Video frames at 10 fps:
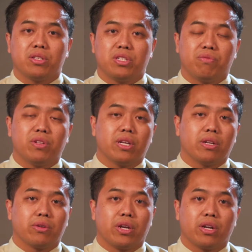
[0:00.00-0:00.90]
shift in
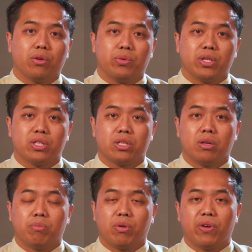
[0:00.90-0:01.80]
dental care in which
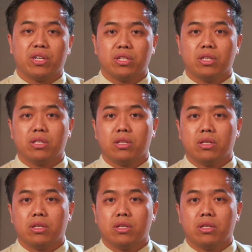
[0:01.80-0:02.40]
prevention